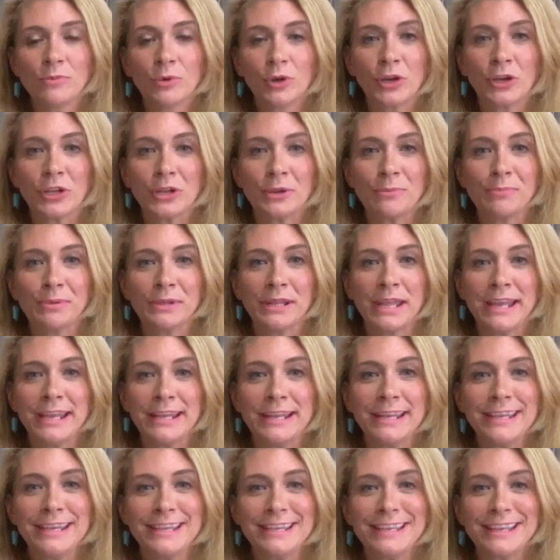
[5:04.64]
We're gonna
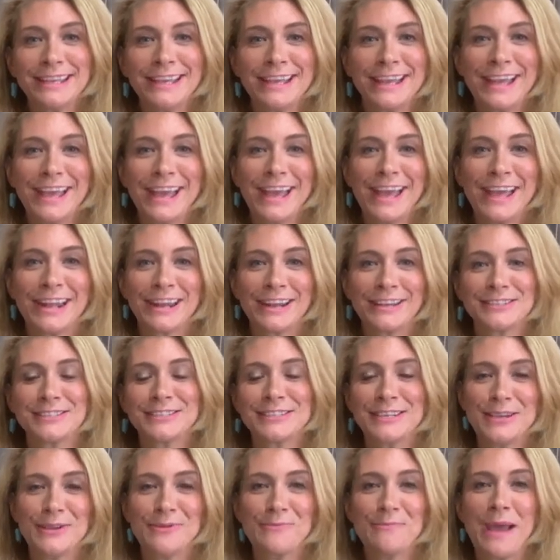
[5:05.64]
plate it, and I'll
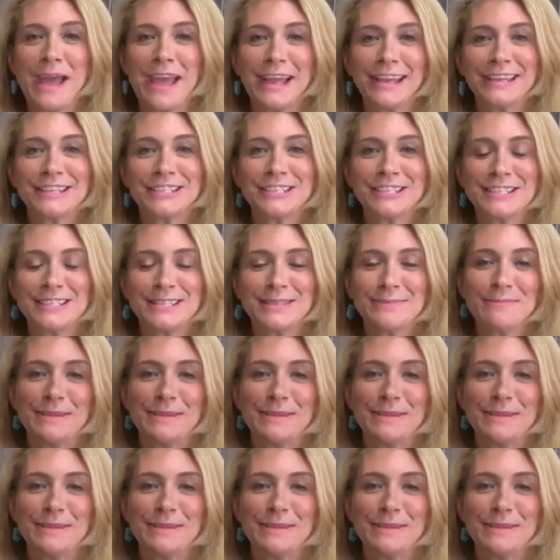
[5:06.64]
see you back in just a